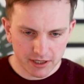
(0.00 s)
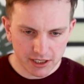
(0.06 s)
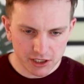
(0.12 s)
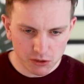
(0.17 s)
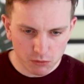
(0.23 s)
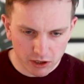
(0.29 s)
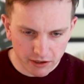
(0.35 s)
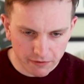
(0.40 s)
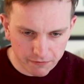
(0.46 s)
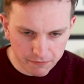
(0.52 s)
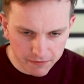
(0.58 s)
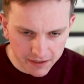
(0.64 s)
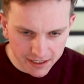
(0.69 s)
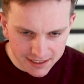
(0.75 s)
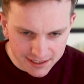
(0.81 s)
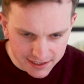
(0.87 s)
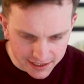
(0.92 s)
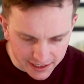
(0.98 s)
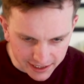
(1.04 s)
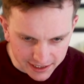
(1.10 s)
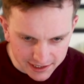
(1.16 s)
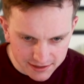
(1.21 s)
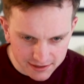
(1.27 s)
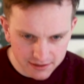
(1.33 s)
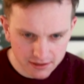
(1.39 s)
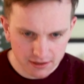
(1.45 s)
And you wanna fix
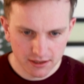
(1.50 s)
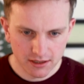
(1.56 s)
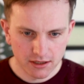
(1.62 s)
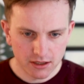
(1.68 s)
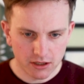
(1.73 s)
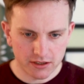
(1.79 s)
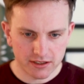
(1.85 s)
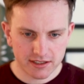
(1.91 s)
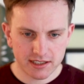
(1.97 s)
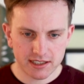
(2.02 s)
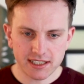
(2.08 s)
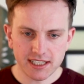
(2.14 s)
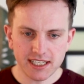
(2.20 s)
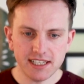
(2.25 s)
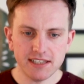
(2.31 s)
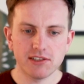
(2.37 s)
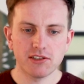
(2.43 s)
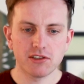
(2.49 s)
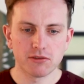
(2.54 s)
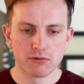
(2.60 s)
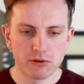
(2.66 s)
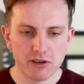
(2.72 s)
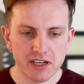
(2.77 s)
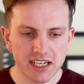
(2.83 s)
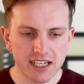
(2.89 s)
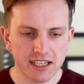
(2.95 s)
this on
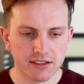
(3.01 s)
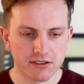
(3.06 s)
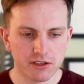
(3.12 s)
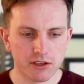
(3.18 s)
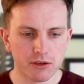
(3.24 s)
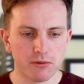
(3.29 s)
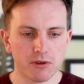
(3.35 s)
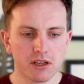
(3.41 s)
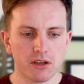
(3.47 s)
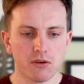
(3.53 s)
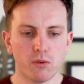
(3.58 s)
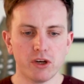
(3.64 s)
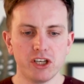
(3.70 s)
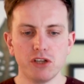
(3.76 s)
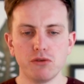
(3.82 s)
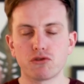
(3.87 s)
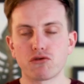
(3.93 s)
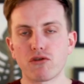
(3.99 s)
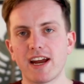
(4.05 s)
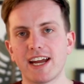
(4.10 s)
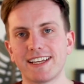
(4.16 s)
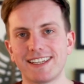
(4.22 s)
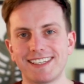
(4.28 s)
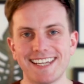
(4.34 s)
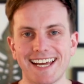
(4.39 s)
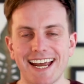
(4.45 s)
C3. So when you
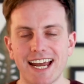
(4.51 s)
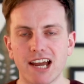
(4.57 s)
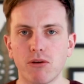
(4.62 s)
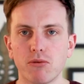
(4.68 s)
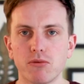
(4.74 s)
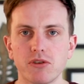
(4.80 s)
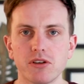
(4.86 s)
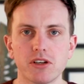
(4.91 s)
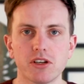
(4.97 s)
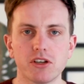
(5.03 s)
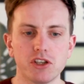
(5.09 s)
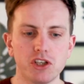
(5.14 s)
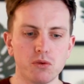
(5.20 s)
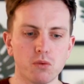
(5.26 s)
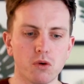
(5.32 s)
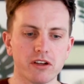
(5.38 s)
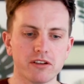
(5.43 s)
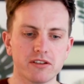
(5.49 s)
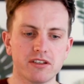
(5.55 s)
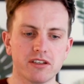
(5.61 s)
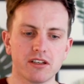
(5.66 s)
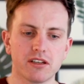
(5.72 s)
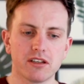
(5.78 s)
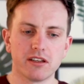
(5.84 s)
drag down, you want